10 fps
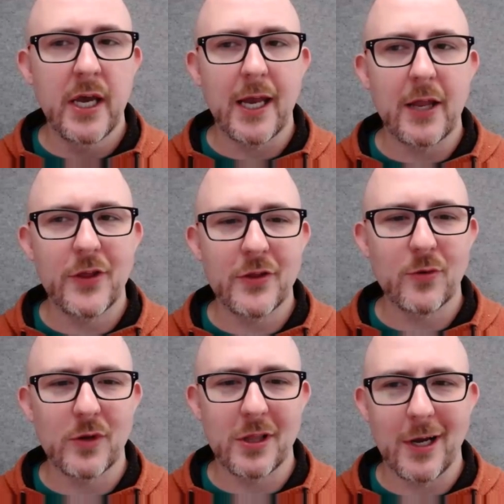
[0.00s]
And I think the
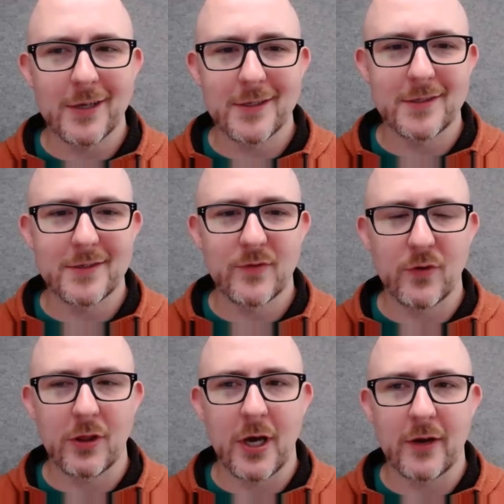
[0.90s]
reluctance for
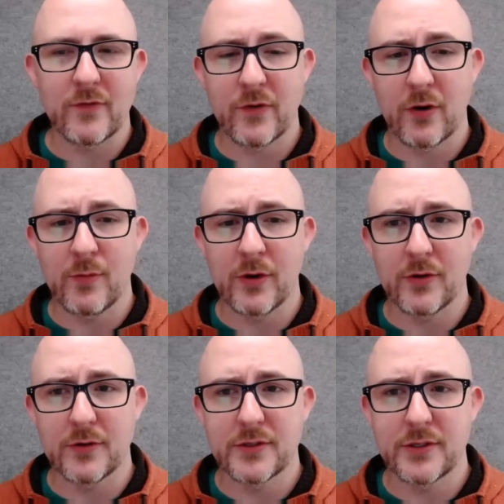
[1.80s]
a lot of firm
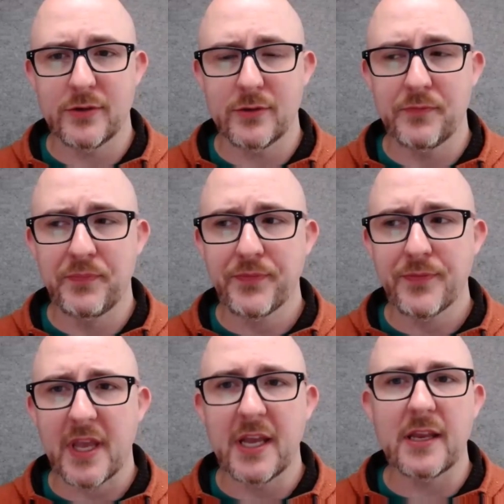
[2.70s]
owners to
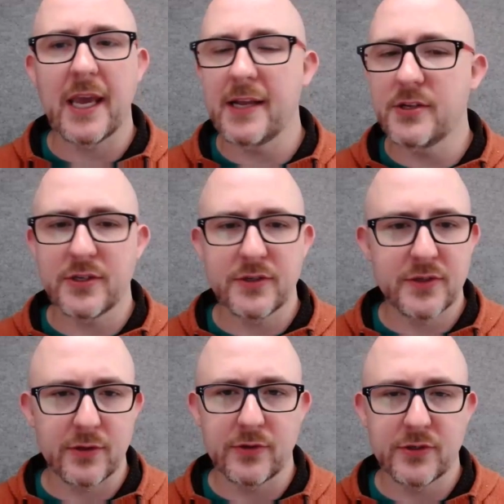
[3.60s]
engage in a
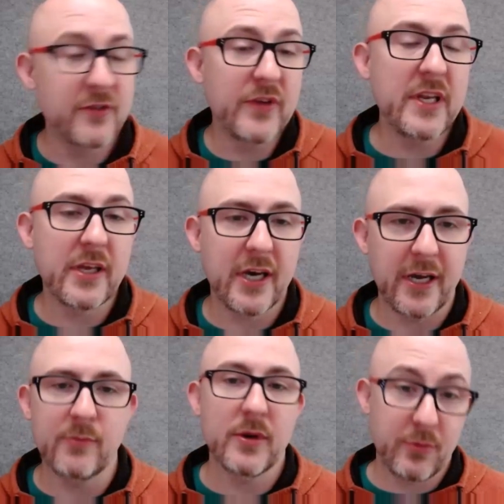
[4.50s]
solution of any
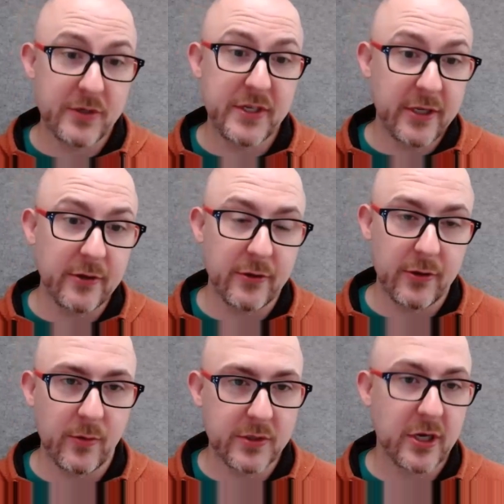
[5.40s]
kind, but
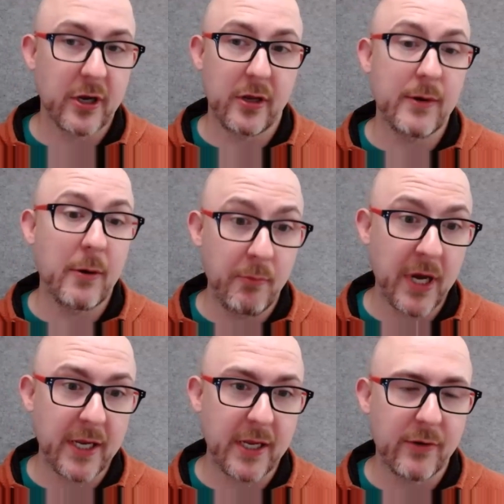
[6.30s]
particularly when we're talking about
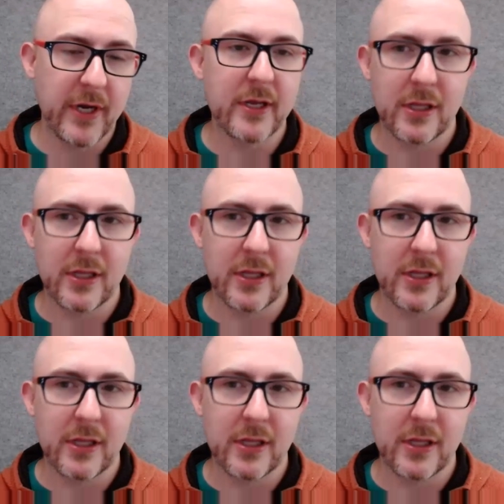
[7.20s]
money, right?